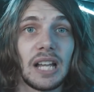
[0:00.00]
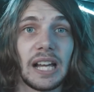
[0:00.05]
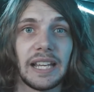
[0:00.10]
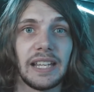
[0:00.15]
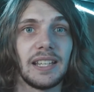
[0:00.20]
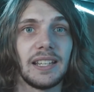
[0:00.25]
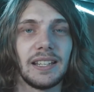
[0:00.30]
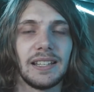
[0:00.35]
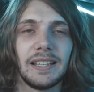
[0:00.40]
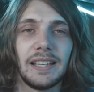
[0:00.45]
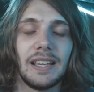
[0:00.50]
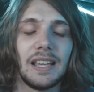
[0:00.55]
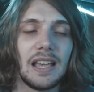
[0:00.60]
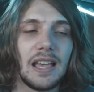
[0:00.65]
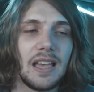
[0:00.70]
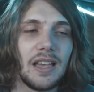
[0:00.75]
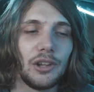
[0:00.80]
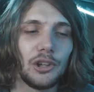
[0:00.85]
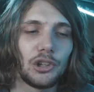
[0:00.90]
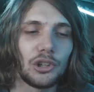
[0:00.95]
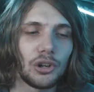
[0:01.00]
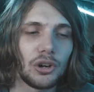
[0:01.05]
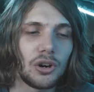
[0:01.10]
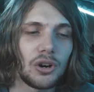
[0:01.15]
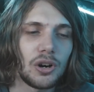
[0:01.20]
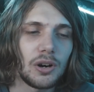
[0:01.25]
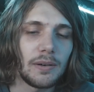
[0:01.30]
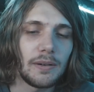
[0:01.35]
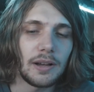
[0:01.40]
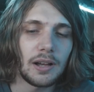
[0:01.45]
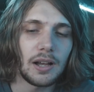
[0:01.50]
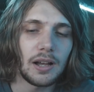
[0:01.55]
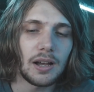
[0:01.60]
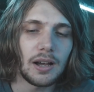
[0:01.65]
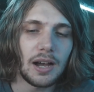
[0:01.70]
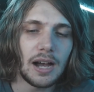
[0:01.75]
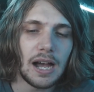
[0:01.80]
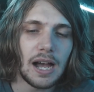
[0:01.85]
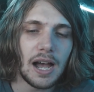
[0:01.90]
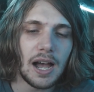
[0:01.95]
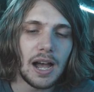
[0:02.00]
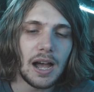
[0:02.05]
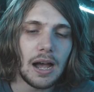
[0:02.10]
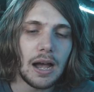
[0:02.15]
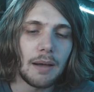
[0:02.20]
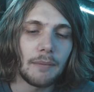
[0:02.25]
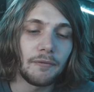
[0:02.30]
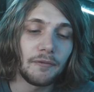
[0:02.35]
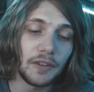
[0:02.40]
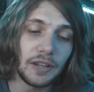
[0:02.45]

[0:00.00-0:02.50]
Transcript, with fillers: like. So, I'm